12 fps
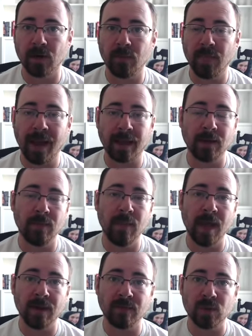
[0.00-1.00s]
back in
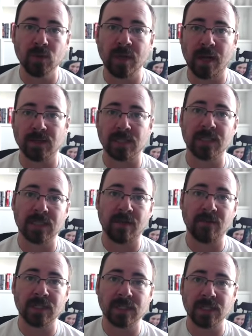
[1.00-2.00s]
May of
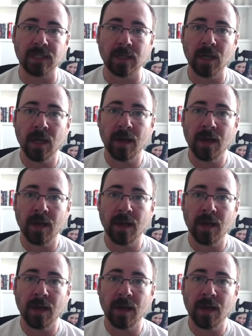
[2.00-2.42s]
2017